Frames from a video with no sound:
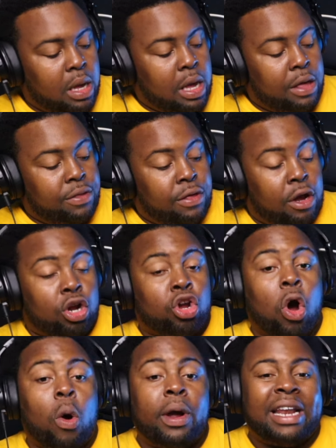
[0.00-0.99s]
They're
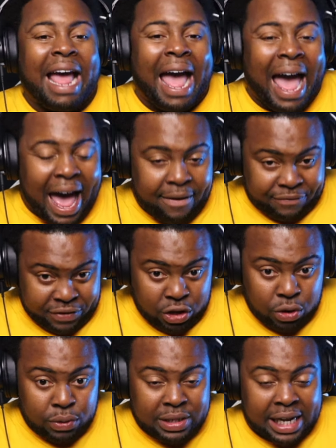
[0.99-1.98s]
going to have to
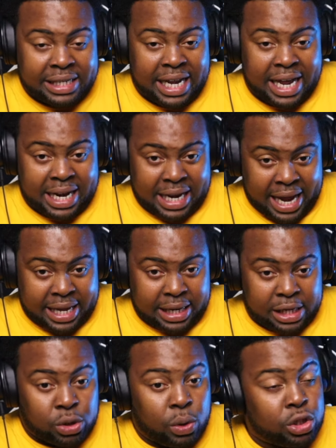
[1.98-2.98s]
use Isaiah Likely,
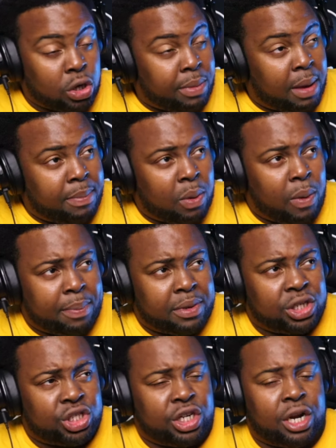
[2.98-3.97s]
so he's going to be a big weapon
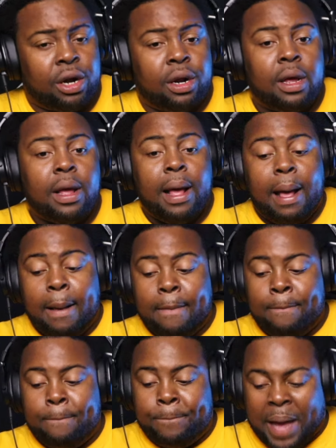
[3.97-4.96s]
this year.
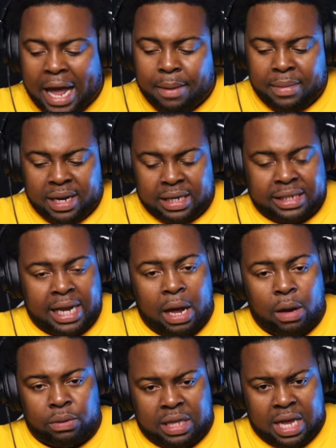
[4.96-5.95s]
Bateman is
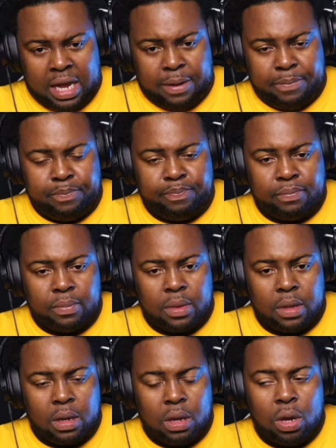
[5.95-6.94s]
healthy.
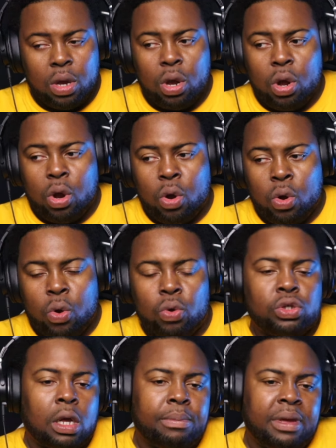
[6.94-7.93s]
Who's
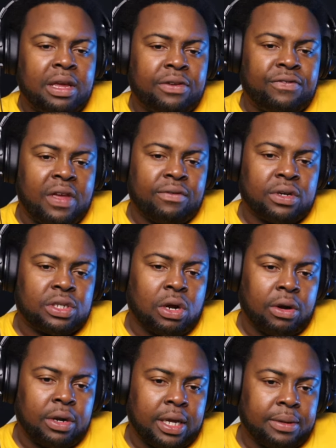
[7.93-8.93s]
going to be his favorite
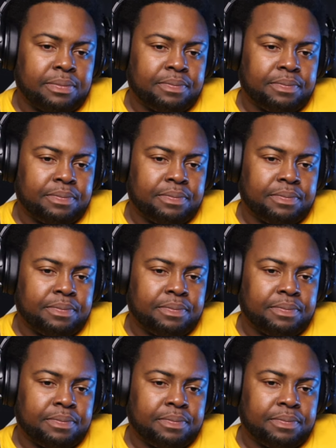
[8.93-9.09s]
target?